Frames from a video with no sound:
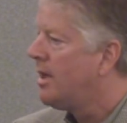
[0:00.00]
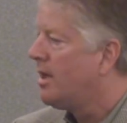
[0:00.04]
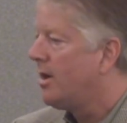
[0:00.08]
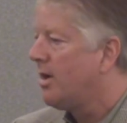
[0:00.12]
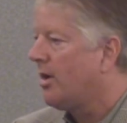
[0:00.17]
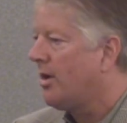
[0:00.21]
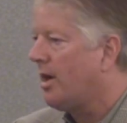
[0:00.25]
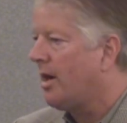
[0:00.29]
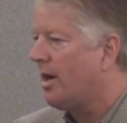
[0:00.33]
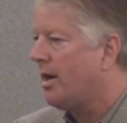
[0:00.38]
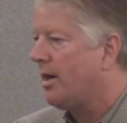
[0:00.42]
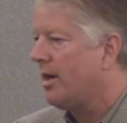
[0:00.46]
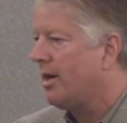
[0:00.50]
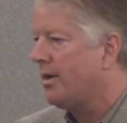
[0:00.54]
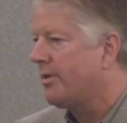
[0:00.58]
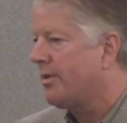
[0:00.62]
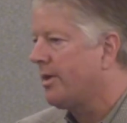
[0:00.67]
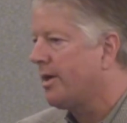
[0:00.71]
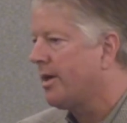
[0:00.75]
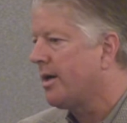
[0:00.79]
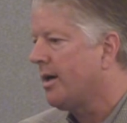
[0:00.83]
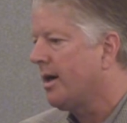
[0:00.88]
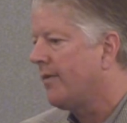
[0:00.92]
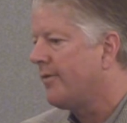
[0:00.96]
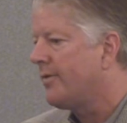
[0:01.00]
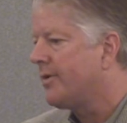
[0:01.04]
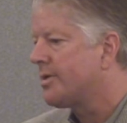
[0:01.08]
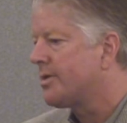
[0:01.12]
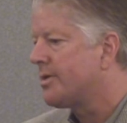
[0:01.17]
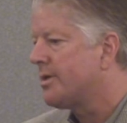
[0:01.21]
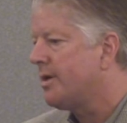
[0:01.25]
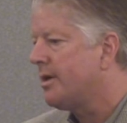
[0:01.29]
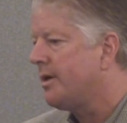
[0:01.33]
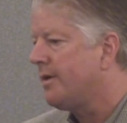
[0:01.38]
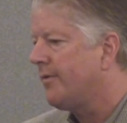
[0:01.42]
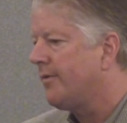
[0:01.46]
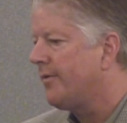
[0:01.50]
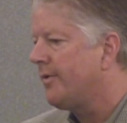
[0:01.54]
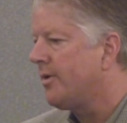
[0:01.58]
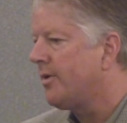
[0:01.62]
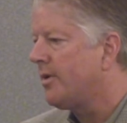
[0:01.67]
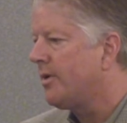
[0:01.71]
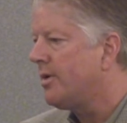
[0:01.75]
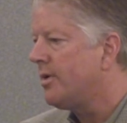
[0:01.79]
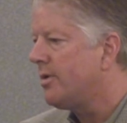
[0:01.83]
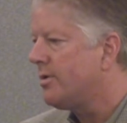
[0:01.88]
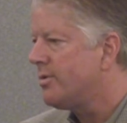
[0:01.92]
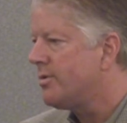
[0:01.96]
No, I think obviously if you
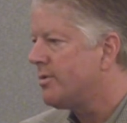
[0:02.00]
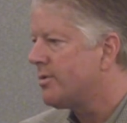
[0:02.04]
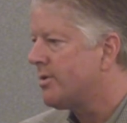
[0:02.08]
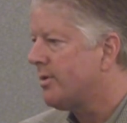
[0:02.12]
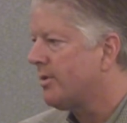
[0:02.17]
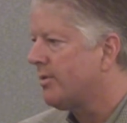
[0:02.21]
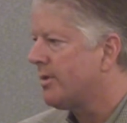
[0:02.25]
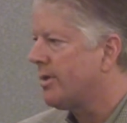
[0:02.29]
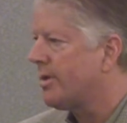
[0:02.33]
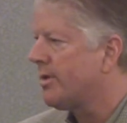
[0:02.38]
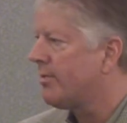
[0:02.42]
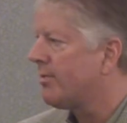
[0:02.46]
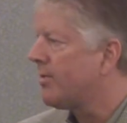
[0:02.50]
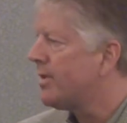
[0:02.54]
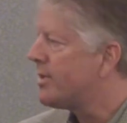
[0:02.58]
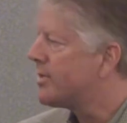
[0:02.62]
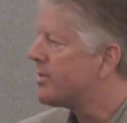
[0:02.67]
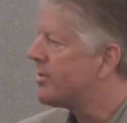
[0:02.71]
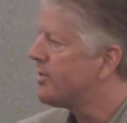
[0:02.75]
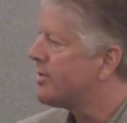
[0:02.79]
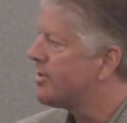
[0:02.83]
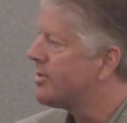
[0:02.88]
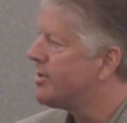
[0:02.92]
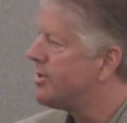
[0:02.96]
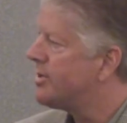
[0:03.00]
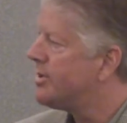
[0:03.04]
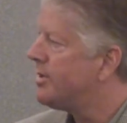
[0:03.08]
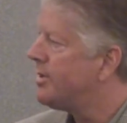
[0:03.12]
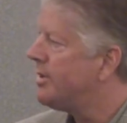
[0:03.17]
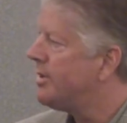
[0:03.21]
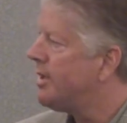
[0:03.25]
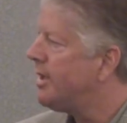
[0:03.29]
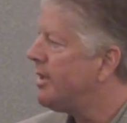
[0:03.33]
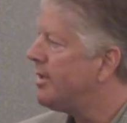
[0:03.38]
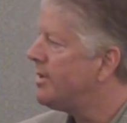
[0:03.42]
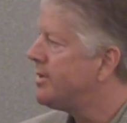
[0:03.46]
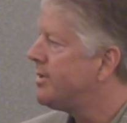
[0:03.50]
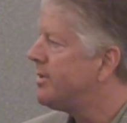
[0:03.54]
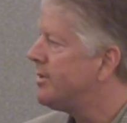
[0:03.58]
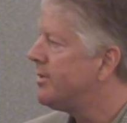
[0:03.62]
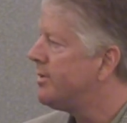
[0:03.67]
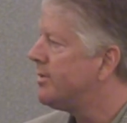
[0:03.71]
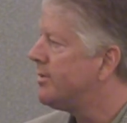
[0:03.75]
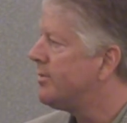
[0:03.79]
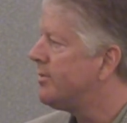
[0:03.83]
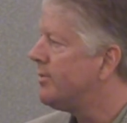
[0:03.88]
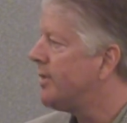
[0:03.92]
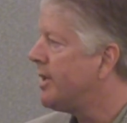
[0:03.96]
can use only the resources you need
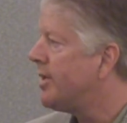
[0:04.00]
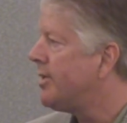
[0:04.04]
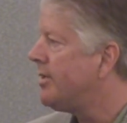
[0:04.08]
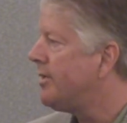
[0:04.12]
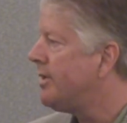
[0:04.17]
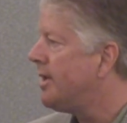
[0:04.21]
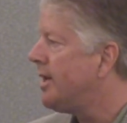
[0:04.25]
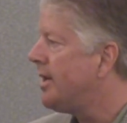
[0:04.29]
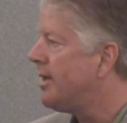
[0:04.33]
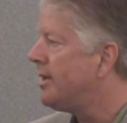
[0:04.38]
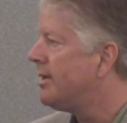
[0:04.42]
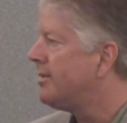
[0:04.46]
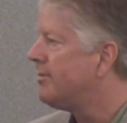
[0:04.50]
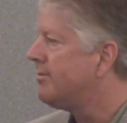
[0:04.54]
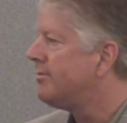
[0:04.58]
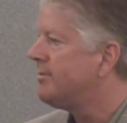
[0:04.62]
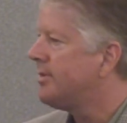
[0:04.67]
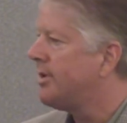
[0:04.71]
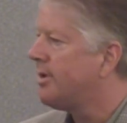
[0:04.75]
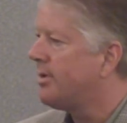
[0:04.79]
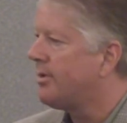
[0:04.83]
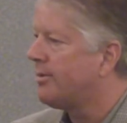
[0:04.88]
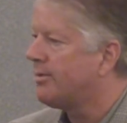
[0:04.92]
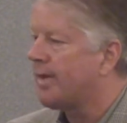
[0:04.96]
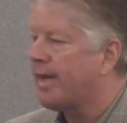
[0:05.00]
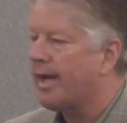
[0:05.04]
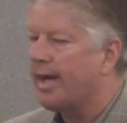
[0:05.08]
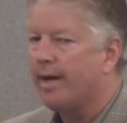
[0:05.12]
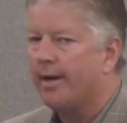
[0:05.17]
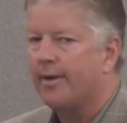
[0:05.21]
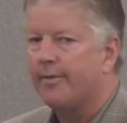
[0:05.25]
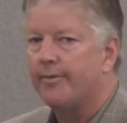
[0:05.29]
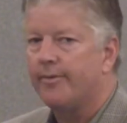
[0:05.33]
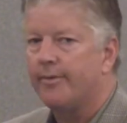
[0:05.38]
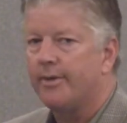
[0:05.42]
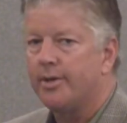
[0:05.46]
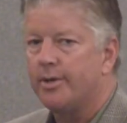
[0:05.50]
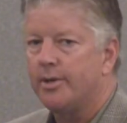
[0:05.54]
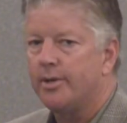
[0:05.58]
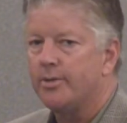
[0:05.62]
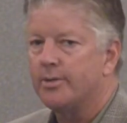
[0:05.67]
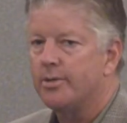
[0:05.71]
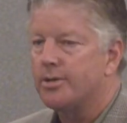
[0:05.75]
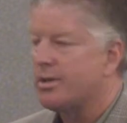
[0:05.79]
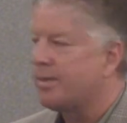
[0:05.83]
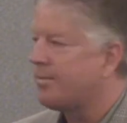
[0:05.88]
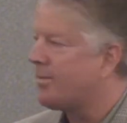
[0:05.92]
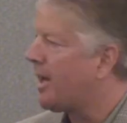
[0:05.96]
to when you need them, you don't have
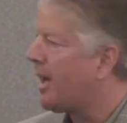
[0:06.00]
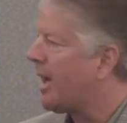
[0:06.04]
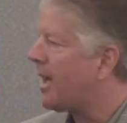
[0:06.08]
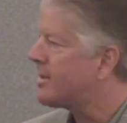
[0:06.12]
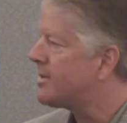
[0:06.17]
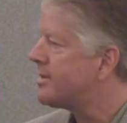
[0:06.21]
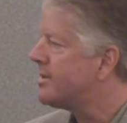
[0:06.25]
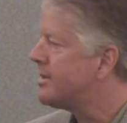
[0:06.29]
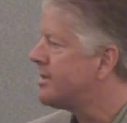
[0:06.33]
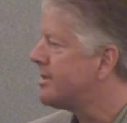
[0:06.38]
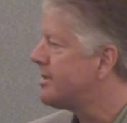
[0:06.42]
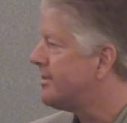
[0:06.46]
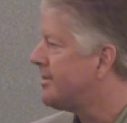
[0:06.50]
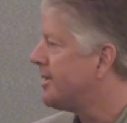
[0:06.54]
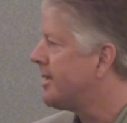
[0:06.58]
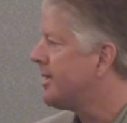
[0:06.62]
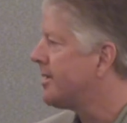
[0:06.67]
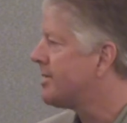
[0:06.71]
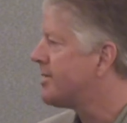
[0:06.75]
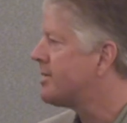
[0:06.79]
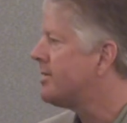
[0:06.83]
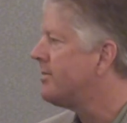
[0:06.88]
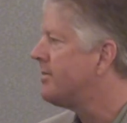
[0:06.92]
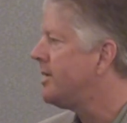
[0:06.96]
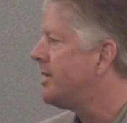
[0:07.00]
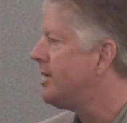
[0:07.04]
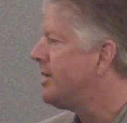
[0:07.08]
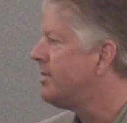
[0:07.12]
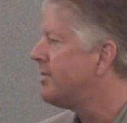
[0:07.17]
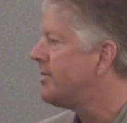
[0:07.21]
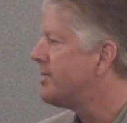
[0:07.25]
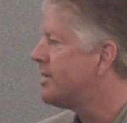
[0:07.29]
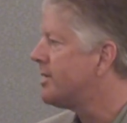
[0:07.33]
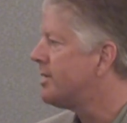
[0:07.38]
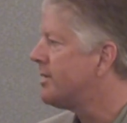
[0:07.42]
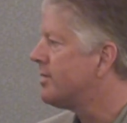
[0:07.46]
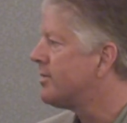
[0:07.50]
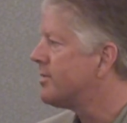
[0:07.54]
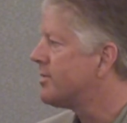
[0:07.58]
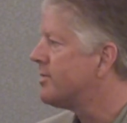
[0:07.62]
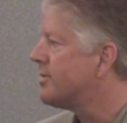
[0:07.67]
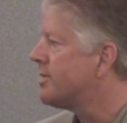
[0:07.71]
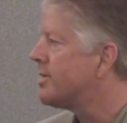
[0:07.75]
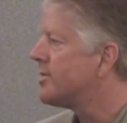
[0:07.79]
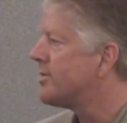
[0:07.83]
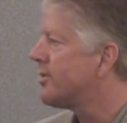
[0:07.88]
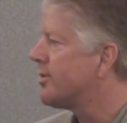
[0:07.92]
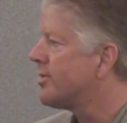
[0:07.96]
unused capacity. Somebody else could be using those
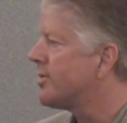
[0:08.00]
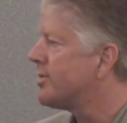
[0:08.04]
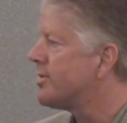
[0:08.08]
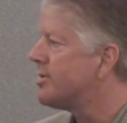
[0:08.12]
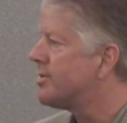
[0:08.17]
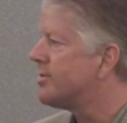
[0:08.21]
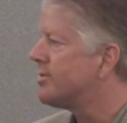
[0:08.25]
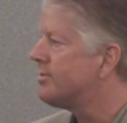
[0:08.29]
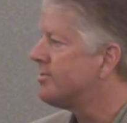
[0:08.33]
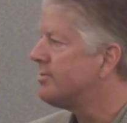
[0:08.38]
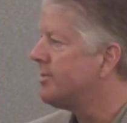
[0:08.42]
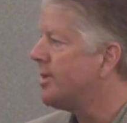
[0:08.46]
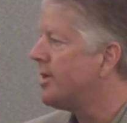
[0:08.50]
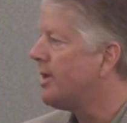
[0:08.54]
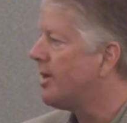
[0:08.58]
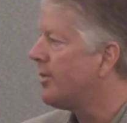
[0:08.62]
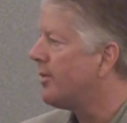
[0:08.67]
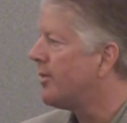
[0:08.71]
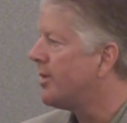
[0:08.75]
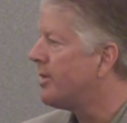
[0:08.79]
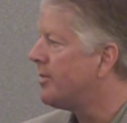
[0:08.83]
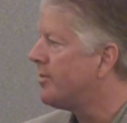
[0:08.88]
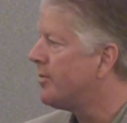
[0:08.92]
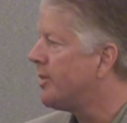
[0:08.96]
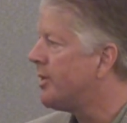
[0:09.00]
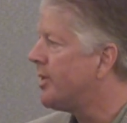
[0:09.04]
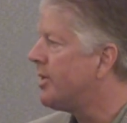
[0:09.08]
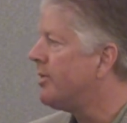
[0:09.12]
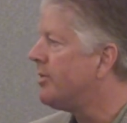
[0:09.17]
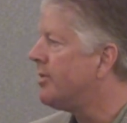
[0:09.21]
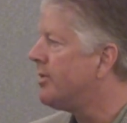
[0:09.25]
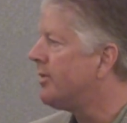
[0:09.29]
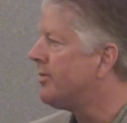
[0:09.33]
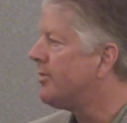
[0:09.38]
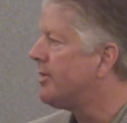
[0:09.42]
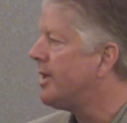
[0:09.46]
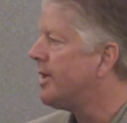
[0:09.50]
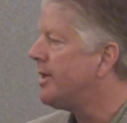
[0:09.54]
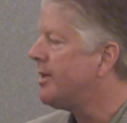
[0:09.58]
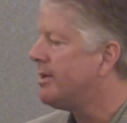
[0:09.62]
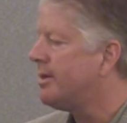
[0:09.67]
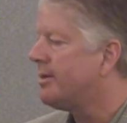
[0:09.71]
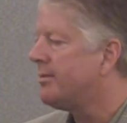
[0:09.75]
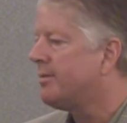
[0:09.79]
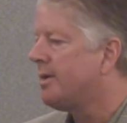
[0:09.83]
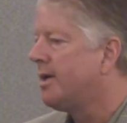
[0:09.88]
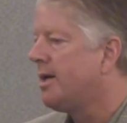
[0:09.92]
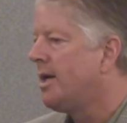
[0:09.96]
resources, when you don't need
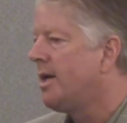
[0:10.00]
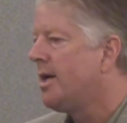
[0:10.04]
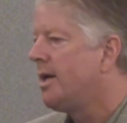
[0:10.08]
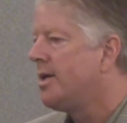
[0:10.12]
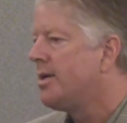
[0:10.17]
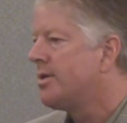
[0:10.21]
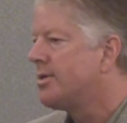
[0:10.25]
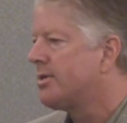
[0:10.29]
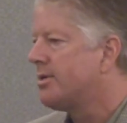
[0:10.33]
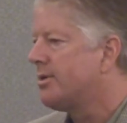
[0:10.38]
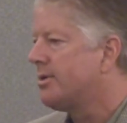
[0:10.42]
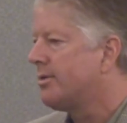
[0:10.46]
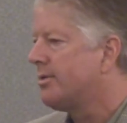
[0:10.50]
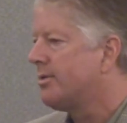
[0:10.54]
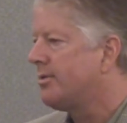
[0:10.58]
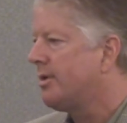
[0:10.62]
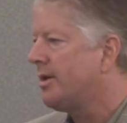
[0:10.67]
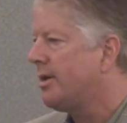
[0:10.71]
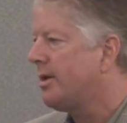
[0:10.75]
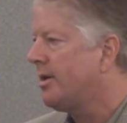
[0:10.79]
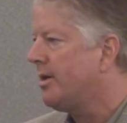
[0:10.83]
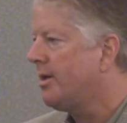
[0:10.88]
them. So,